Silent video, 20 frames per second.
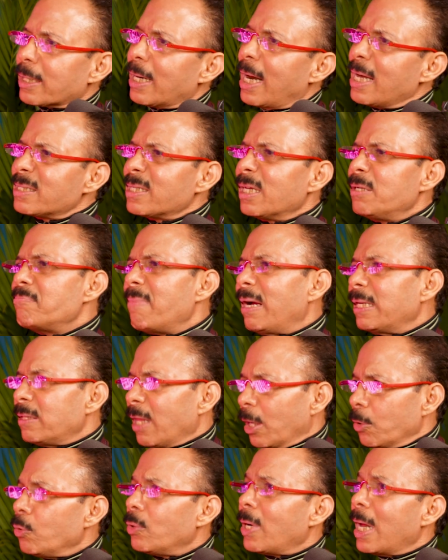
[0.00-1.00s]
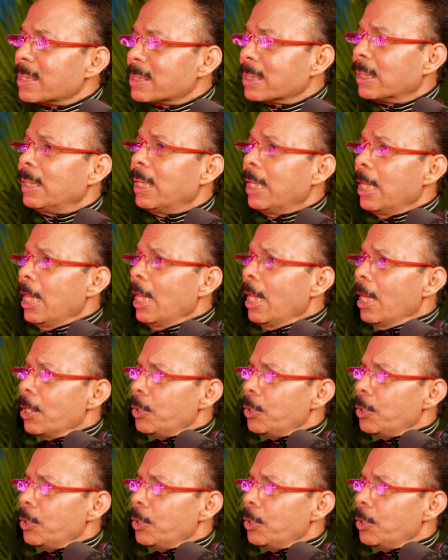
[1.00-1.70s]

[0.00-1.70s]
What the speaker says: chakrasan, my dhanurasan.